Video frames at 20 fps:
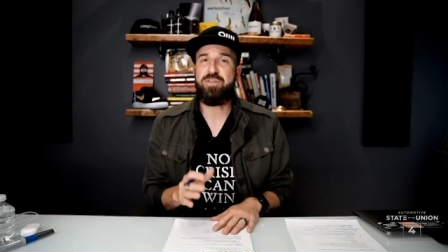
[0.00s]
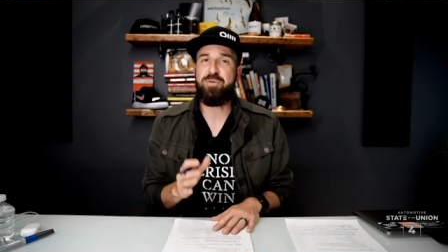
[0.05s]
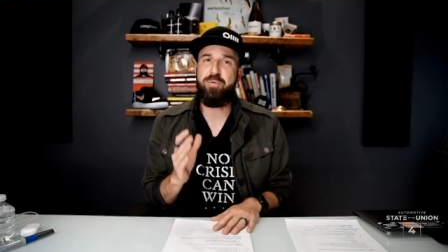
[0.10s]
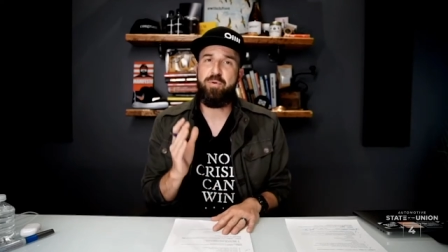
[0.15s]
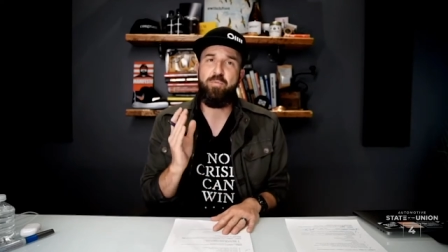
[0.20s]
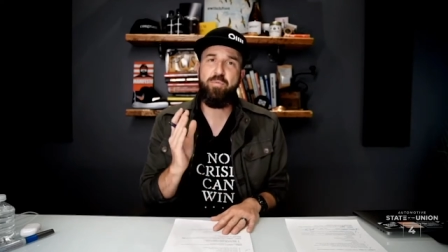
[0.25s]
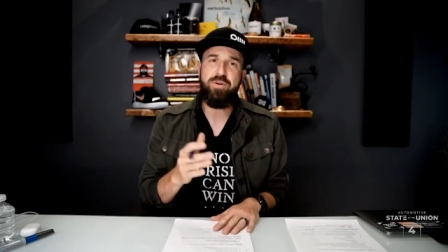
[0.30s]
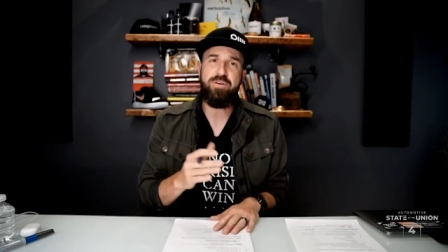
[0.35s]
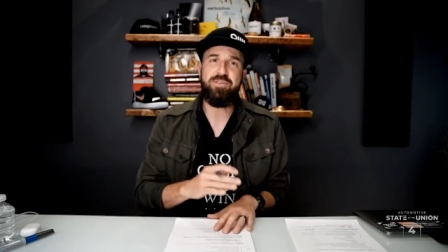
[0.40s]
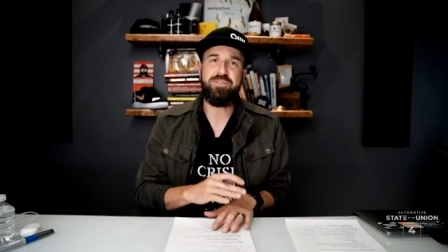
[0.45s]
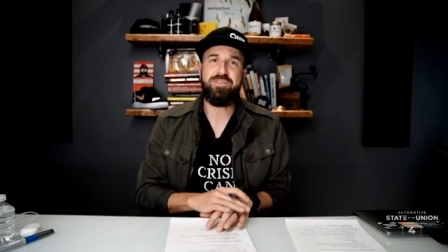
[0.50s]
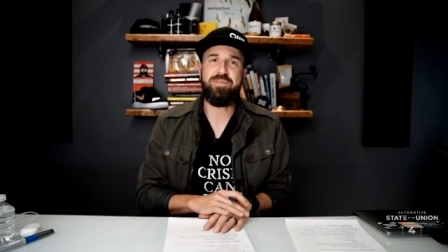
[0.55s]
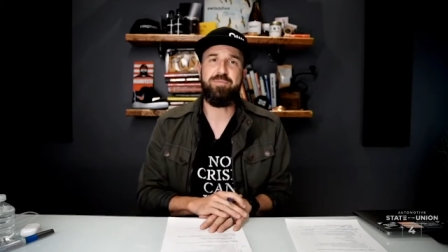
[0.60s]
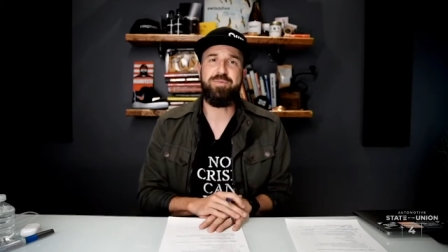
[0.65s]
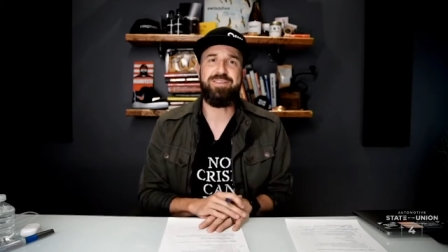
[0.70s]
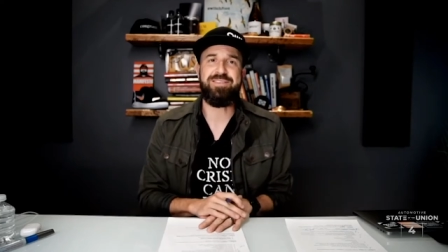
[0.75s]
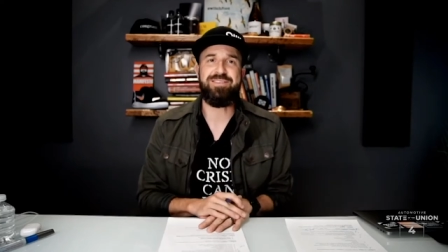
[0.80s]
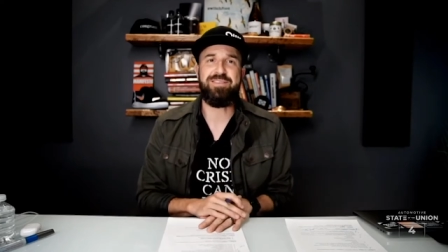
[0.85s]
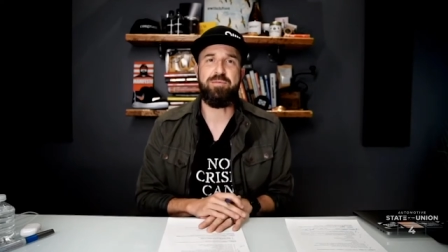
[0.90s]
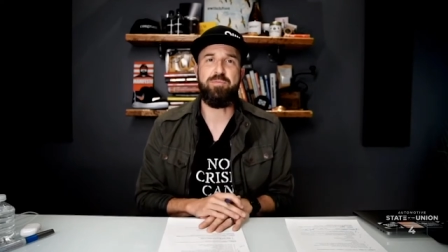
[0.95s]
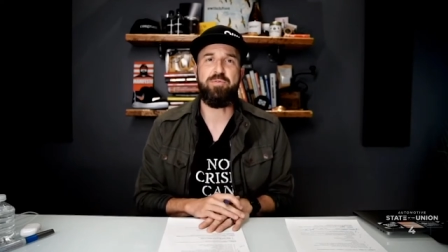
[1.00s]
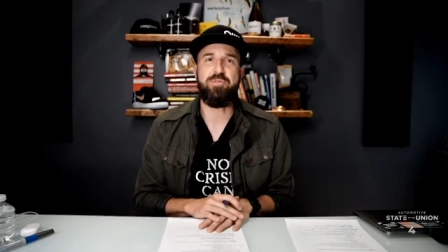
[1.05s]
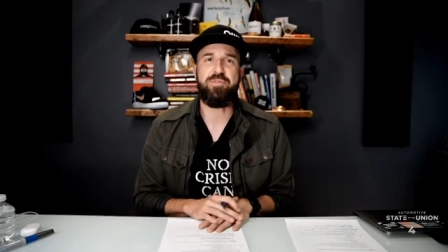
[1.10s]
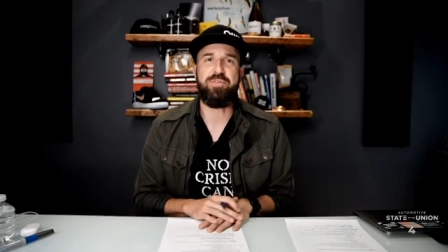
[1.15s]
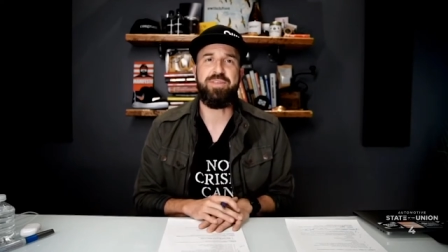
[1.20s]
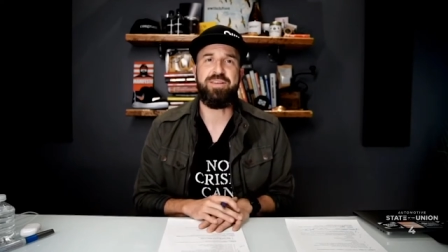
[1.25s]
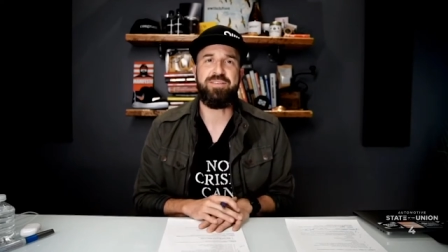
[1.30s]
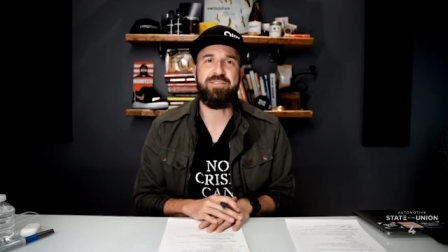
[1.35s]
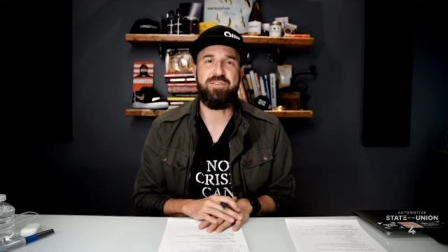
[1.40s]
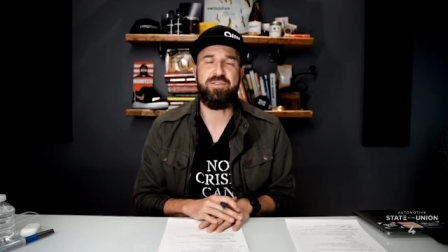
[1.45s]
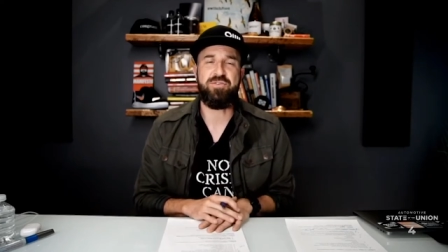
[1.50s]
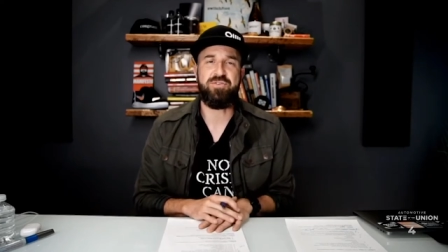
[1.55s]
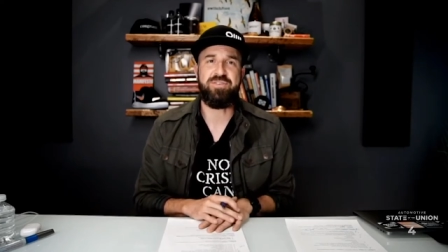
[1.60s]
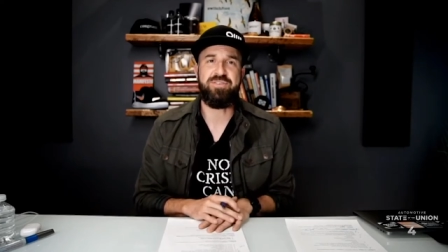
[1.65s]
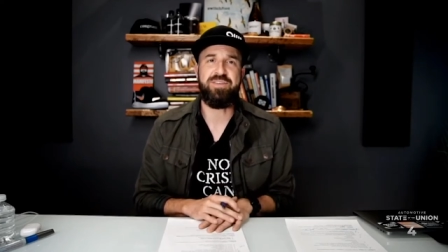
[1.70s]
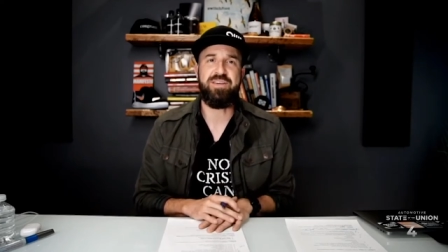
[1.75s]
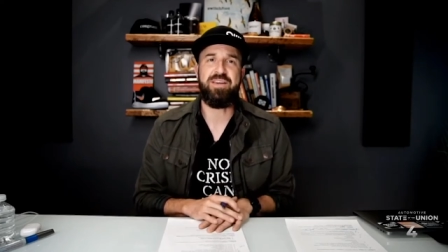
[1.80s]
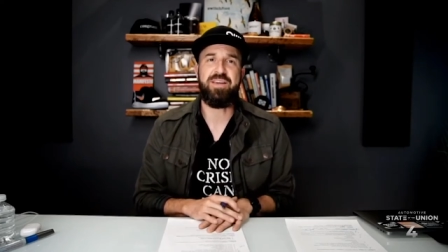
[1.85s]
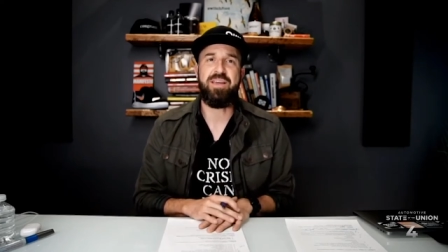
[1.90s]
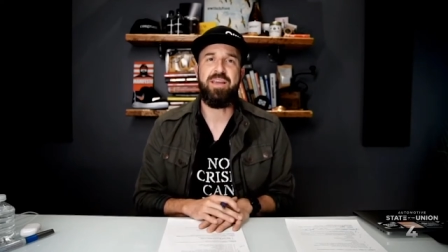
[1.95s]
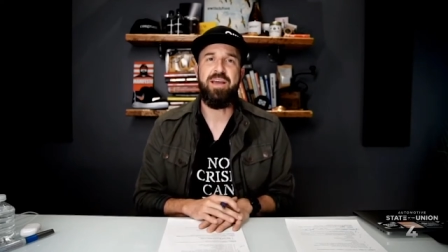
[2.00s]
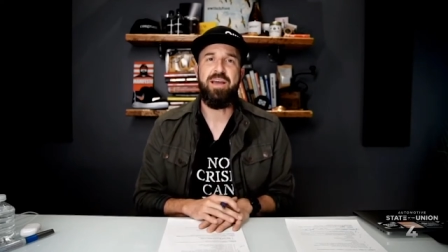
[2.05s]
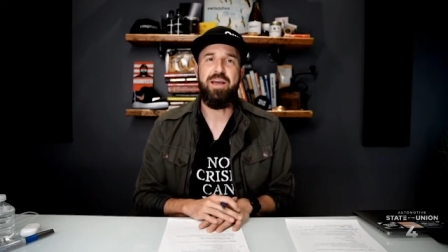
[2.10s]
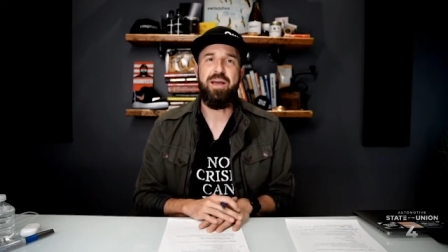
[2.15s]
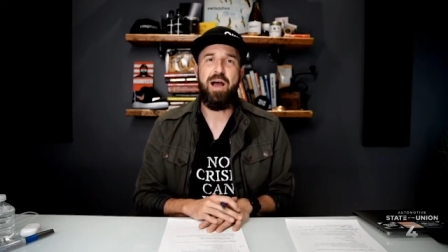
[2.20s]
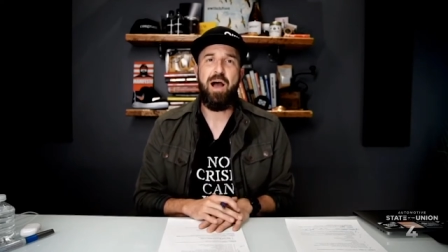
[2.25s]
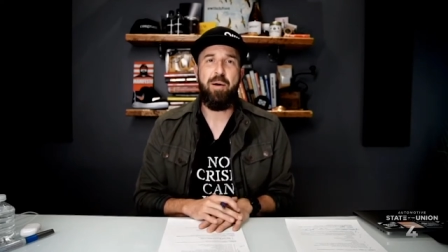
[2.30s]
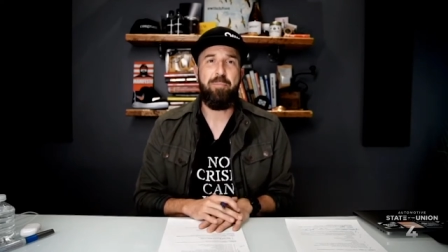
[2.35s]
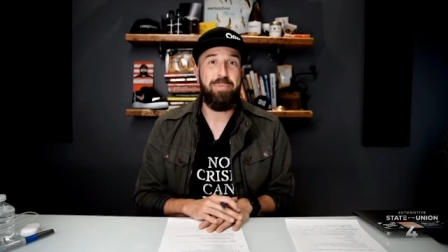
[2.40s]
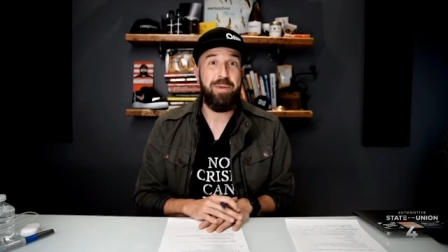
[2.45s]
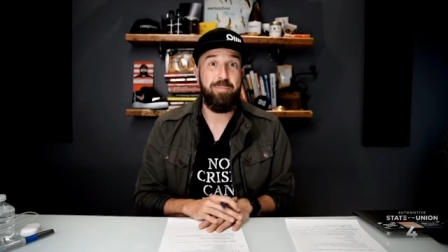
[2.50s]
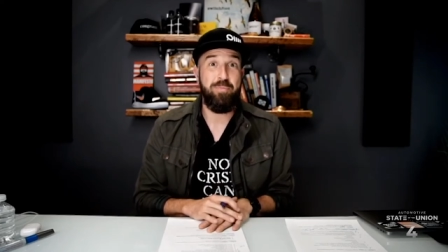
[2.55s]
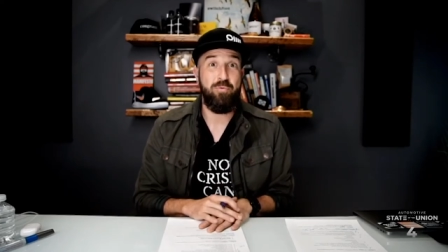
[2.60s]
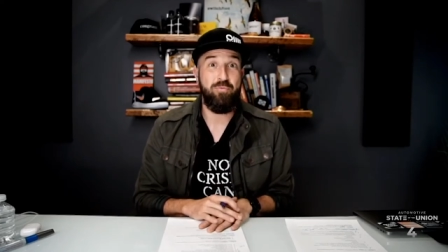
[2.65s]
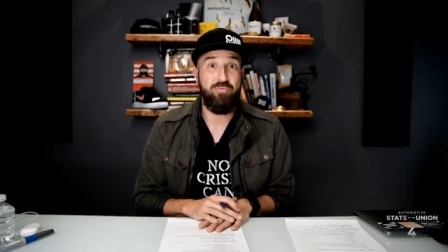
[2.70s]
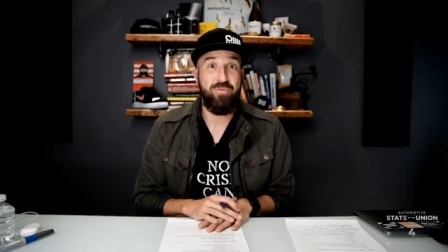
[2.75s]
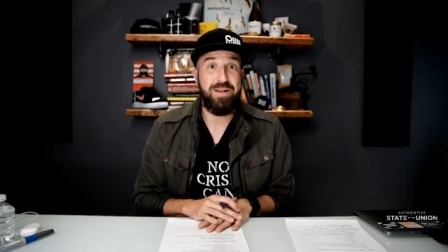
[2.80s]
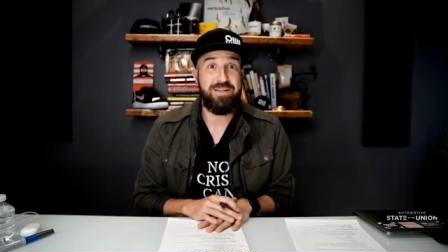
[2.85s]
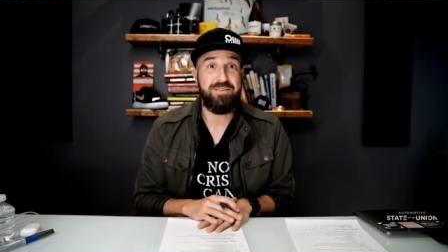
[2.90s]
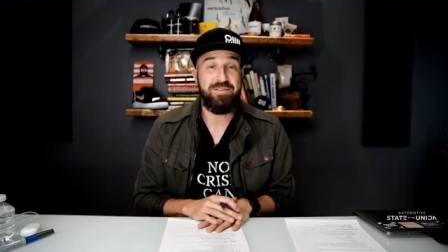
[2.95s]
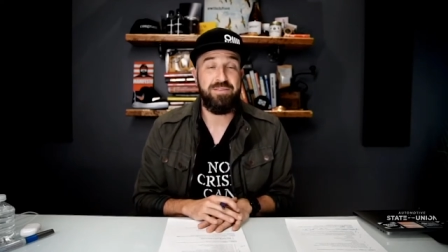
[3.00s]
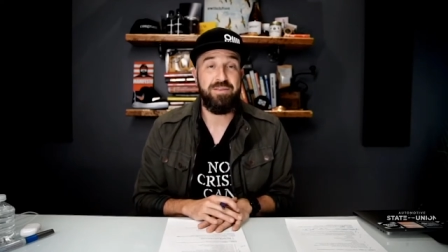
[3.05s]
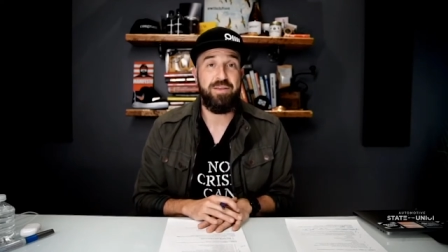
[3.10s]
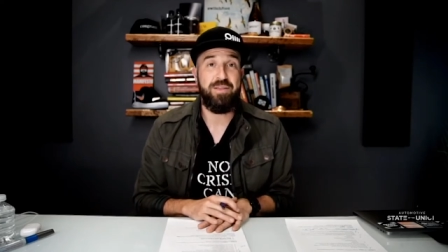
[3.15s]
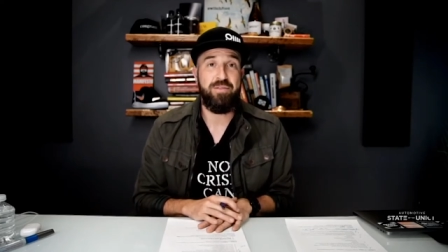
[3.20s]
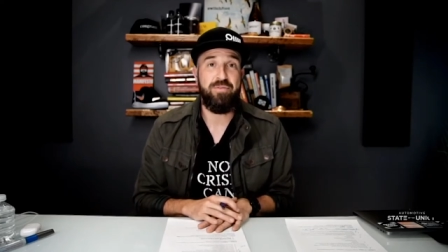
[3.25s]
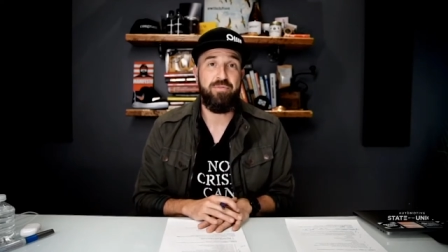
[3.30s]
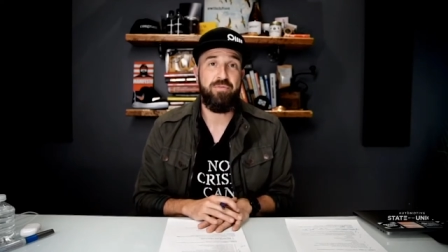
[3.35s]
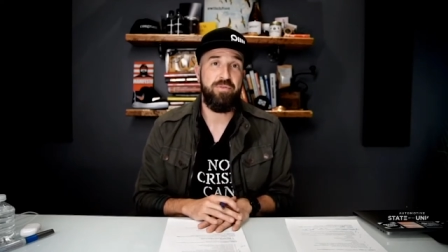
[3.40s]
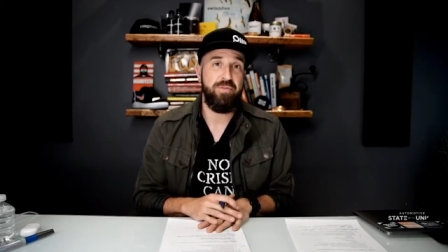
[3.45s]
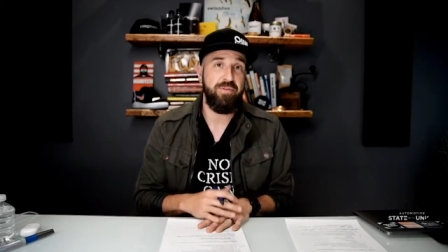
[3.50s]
But what are some of the similar things that you're seeing uh, people wrestling through?